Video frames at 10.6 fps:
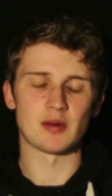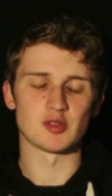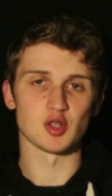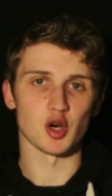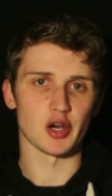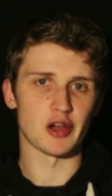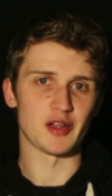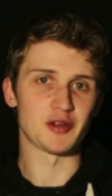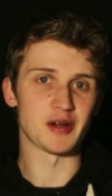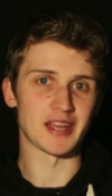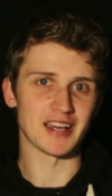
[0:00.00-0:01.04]
it's not a
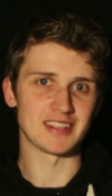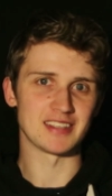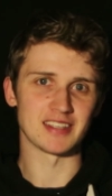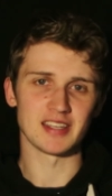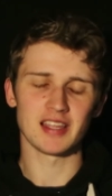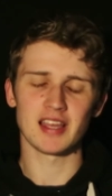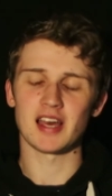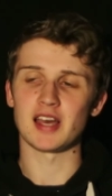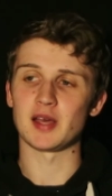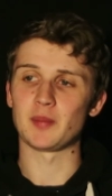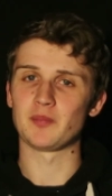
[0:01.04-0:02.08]
great idea.
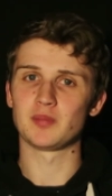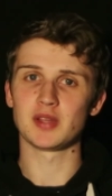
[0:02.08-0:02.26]
Um,